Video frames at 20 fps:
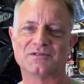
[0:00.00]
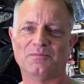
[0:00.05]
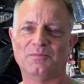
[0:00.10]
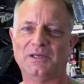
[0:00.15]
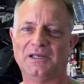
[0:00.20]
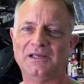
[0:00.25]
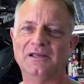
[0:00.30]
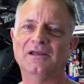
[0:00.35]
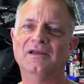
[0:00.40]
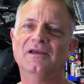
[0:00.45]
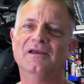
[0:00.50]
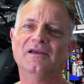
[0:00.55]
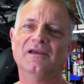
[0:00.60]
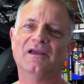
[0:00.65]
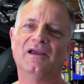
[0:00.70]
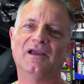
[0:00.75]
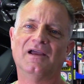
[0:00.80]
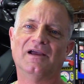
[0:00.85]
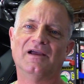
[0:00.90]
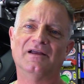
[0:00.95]
to me,
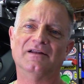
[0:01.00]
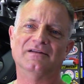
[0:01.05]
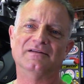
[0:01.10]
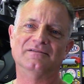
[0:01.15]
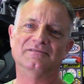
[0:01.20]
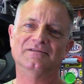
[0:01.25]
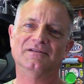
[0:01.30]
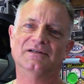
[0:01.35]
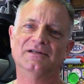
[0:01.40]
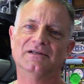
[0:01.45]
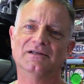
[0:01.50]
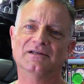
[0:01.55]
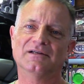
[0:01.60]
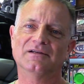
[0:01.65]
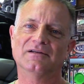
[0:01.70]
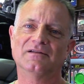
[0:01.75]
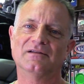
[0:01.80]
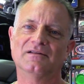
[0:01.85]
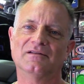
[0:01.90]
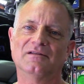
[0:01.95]
and
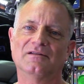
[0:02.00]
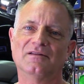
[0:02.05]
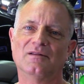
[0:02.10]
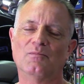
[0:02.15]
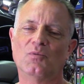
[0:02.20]
the